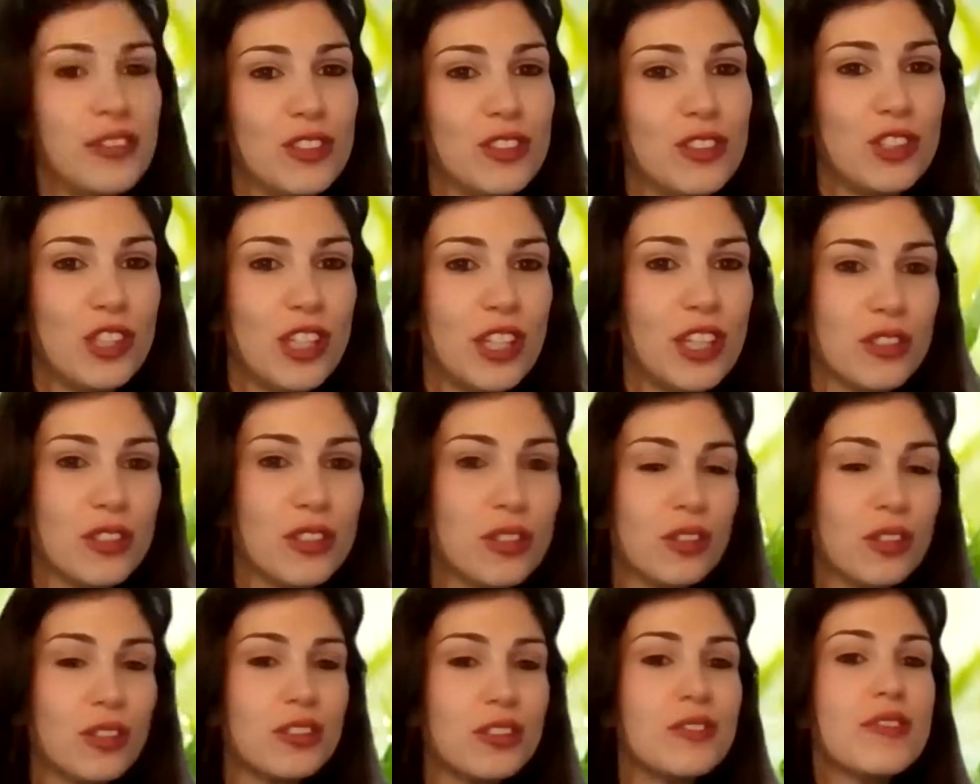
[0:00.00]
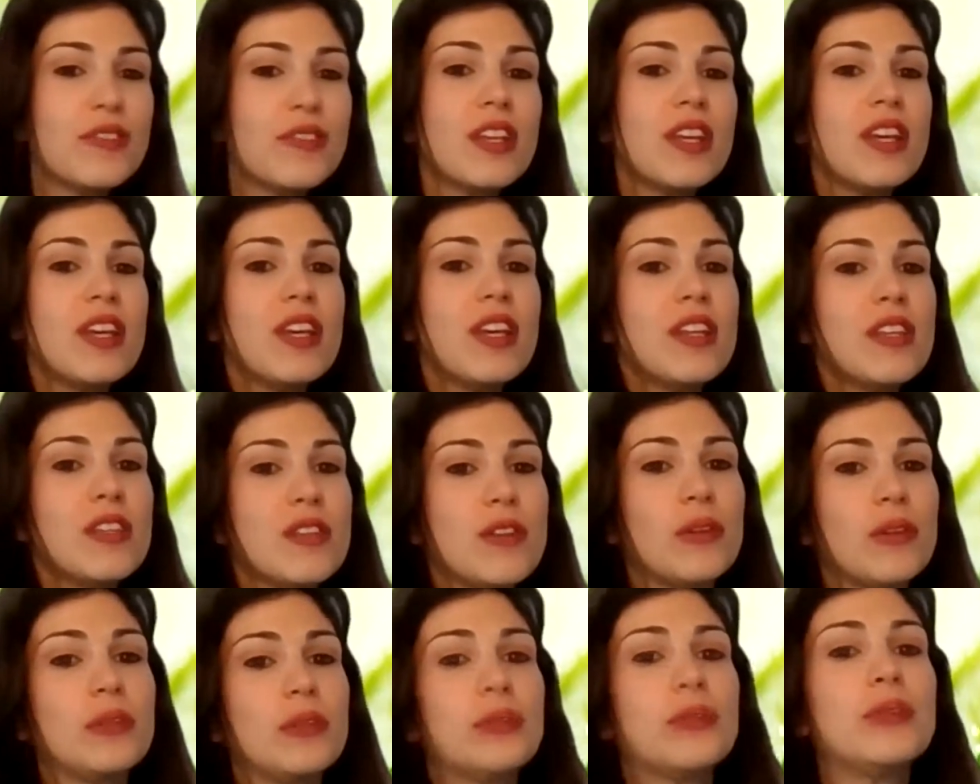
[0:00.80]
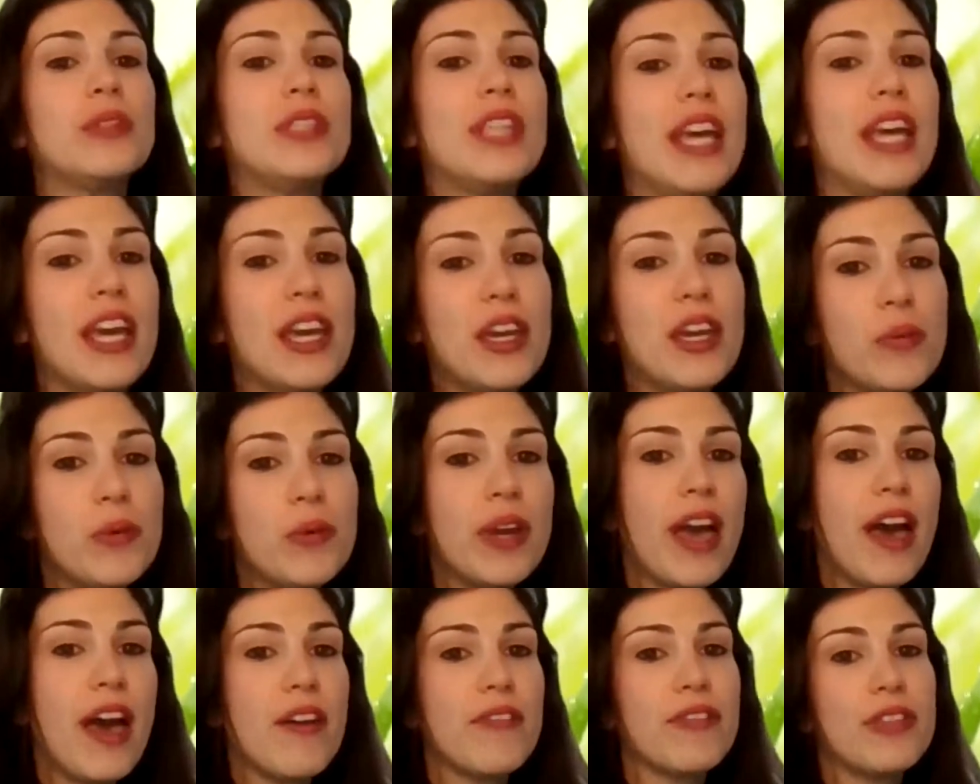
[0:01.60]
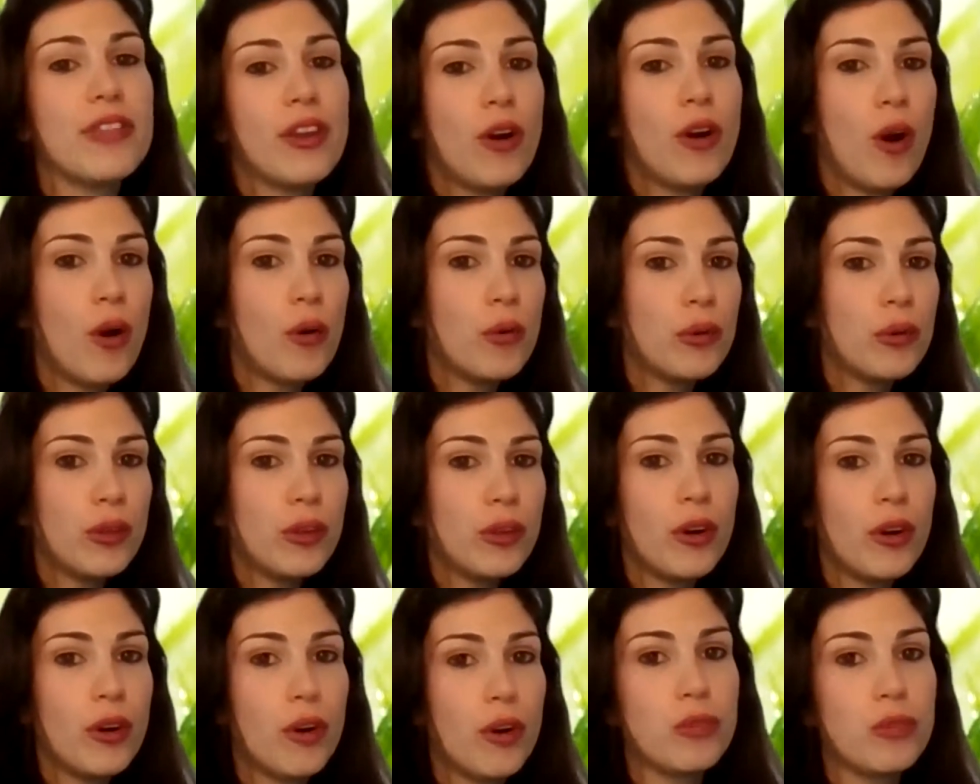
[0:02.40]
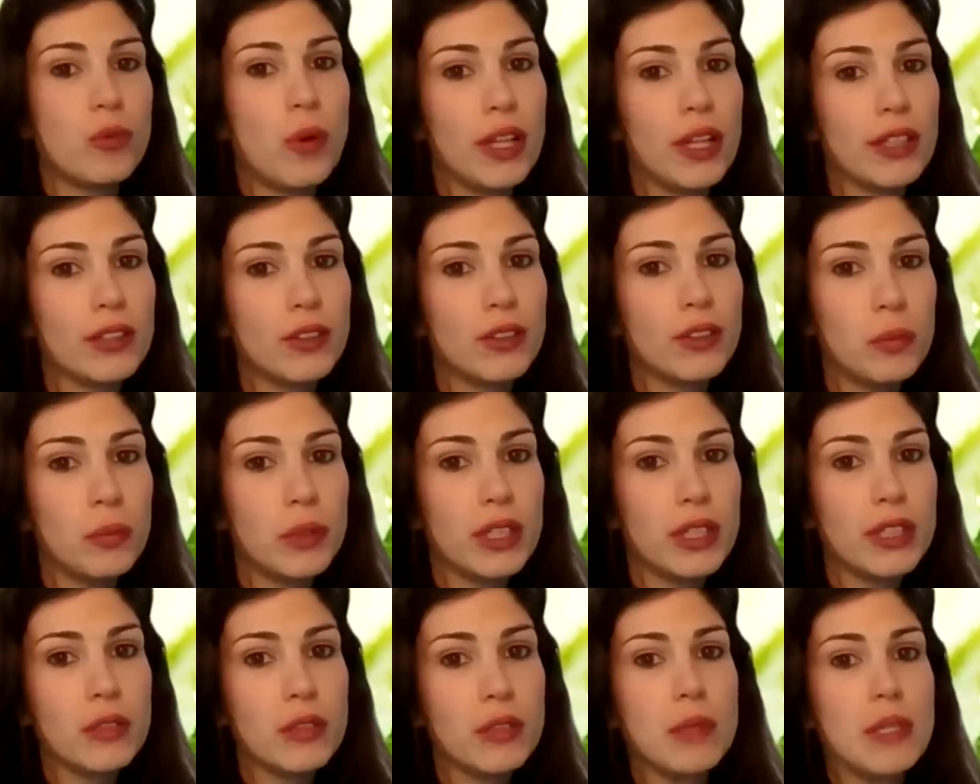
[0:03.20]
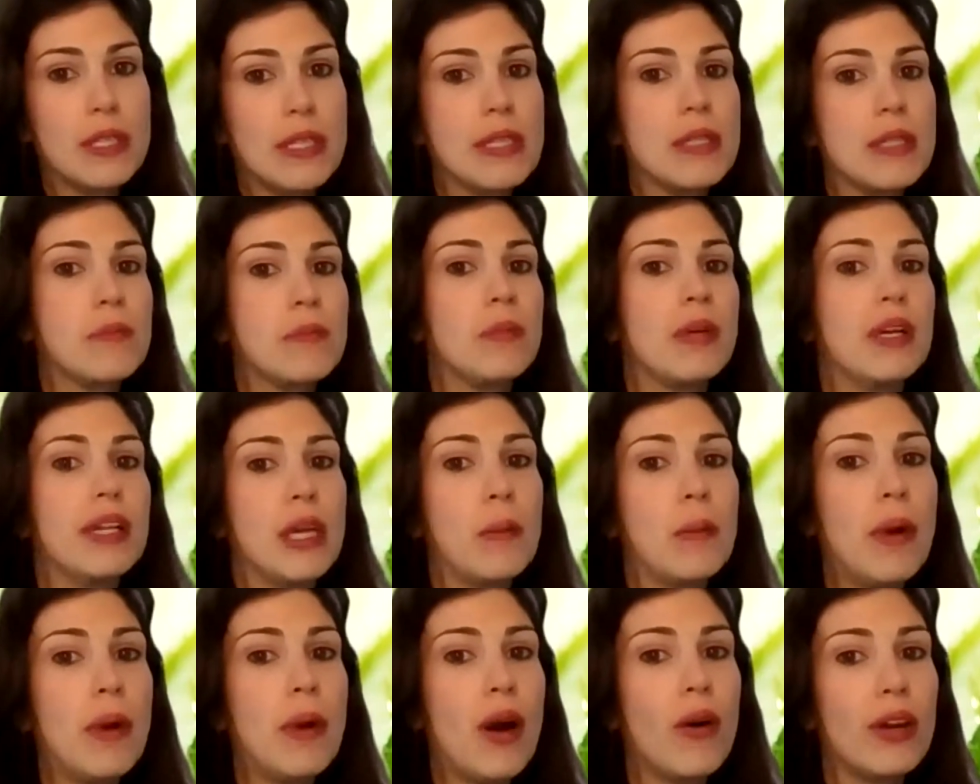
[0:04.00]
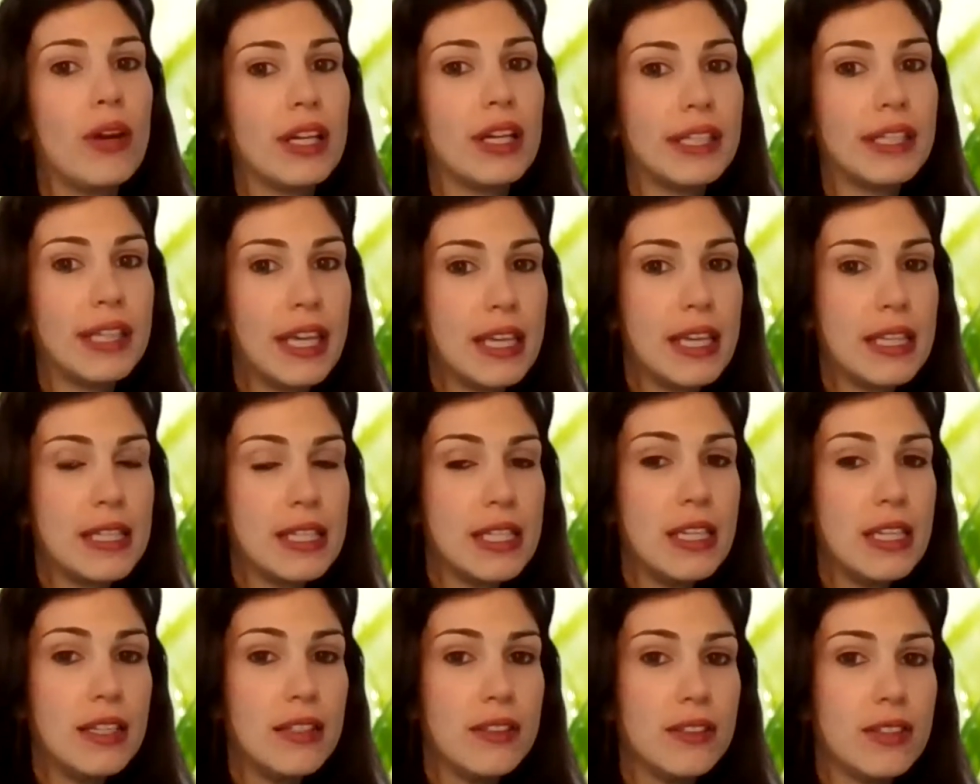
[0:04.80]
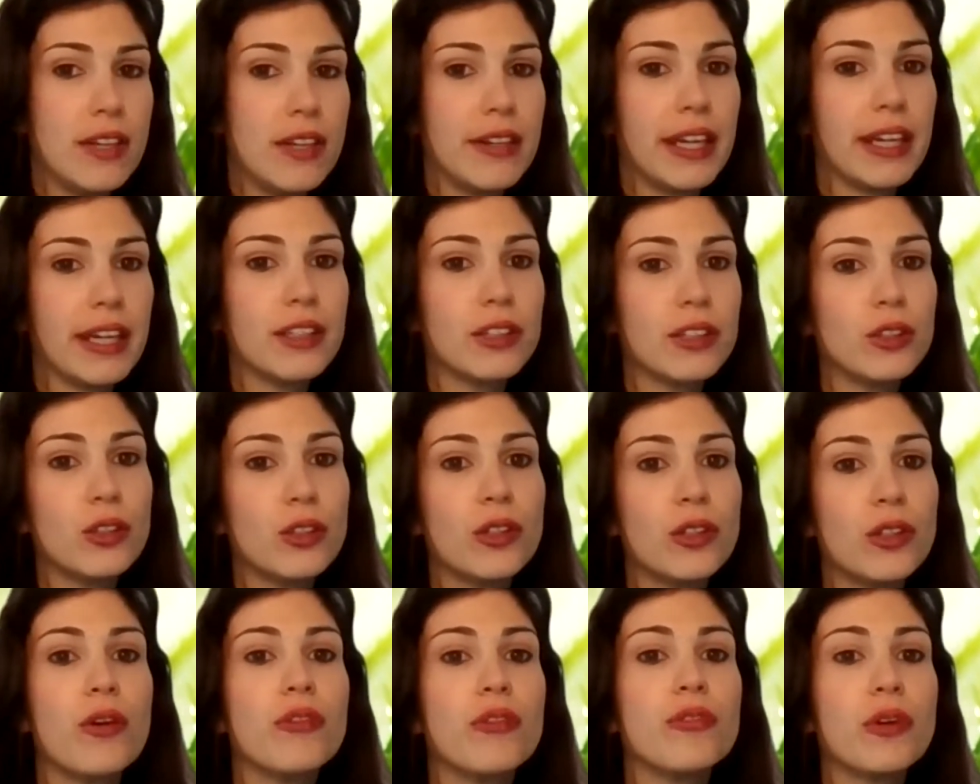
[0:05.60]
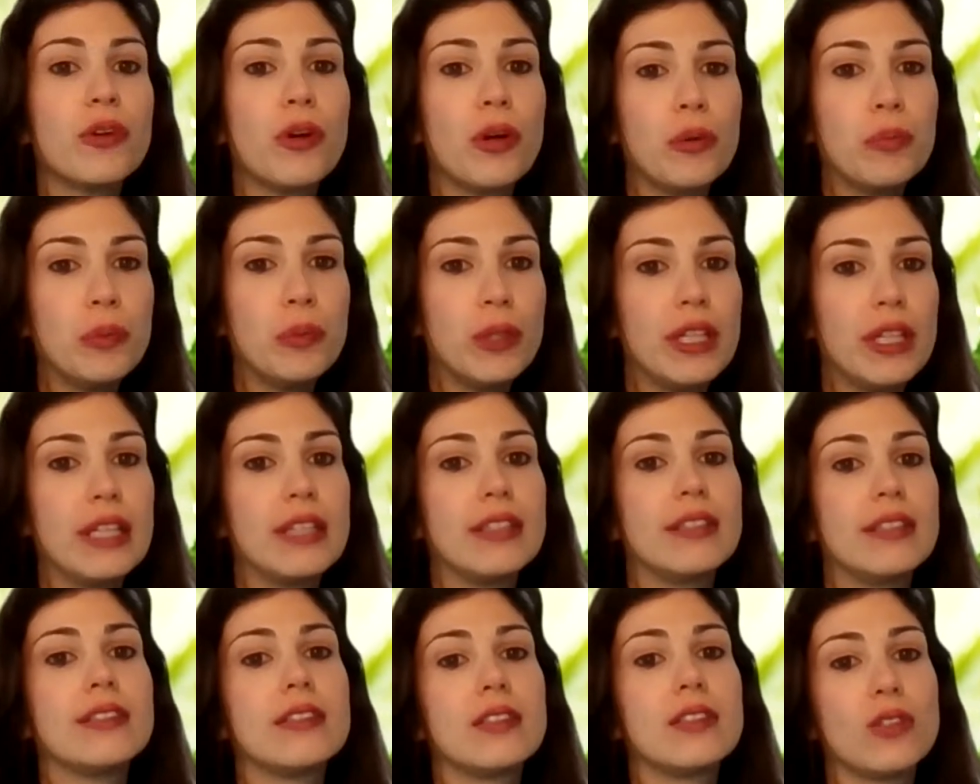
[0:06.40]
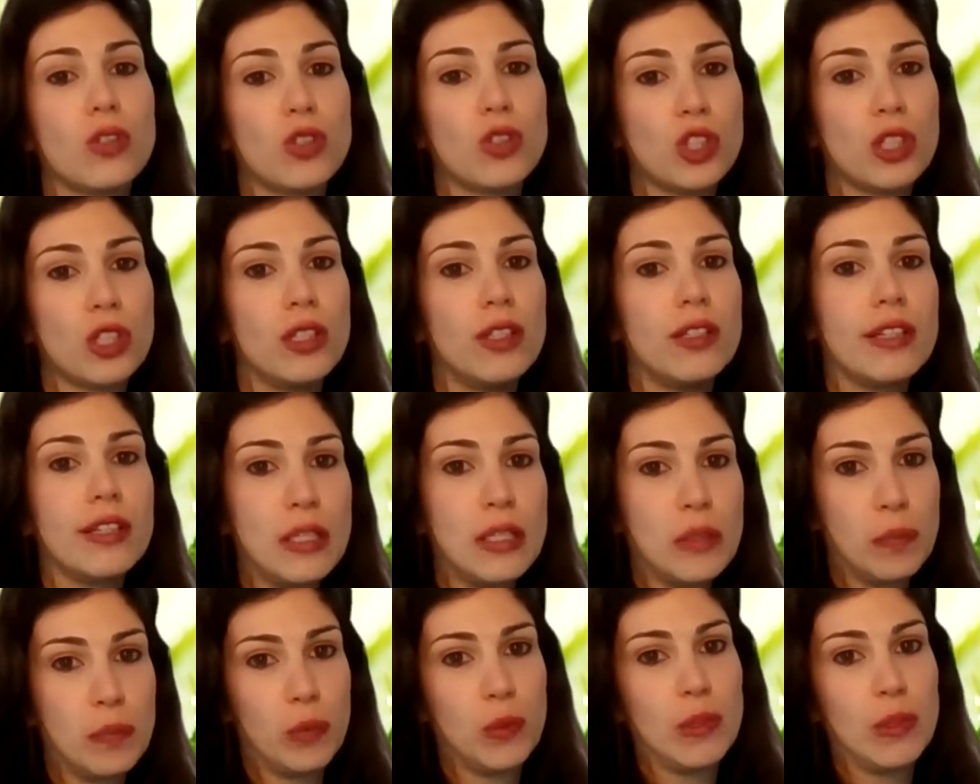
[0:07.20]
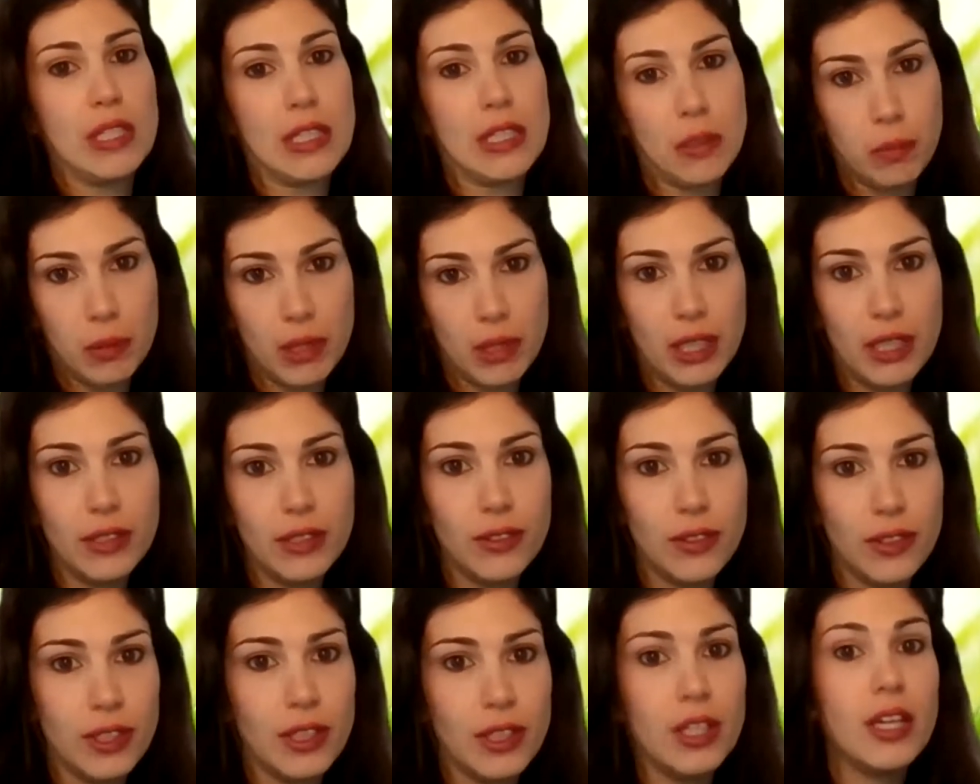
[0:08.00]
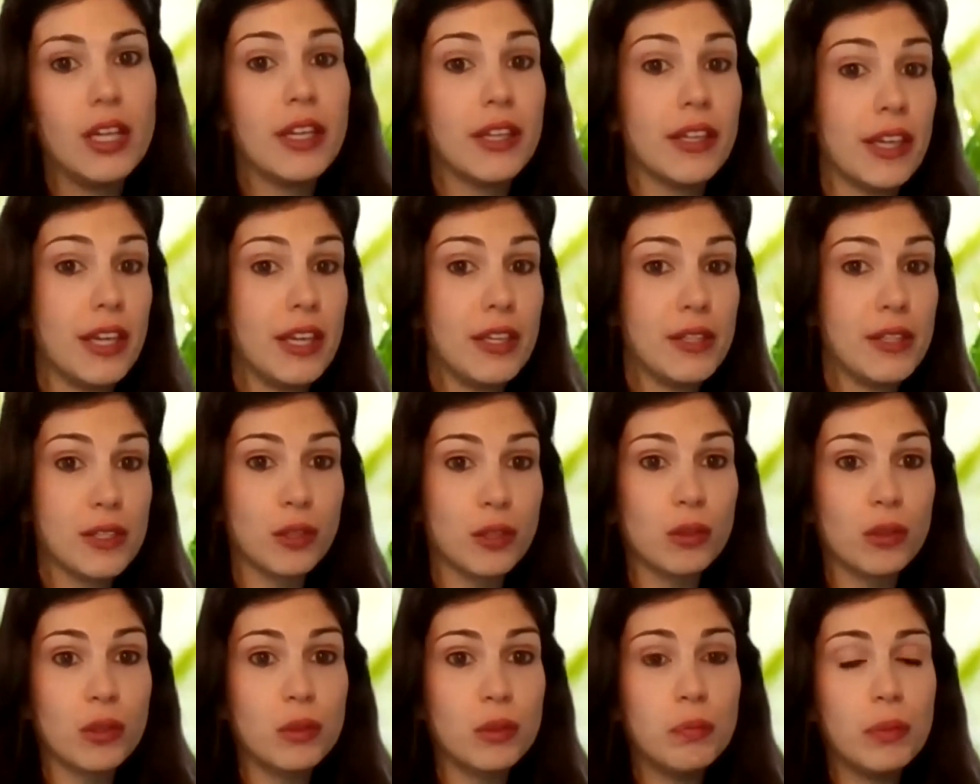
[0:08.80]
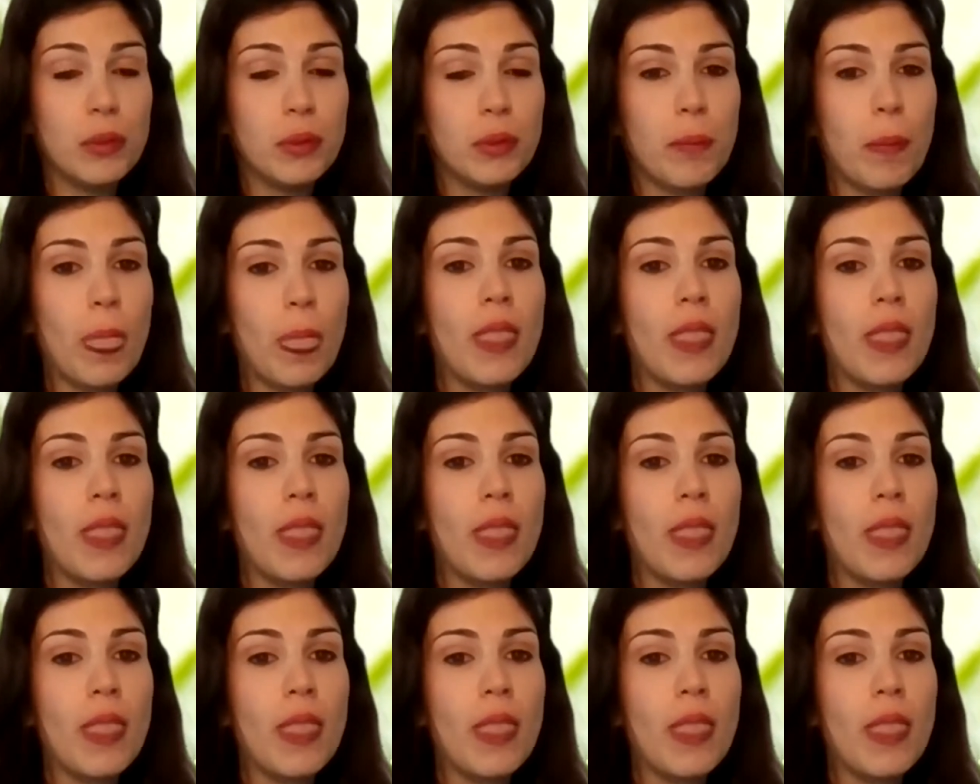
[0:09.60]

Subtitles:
Francesco. So today we have the honor of welcoming Mrs. Maria Paola Chiesi, Director of Corporate Social Responsibility Chiesi Group.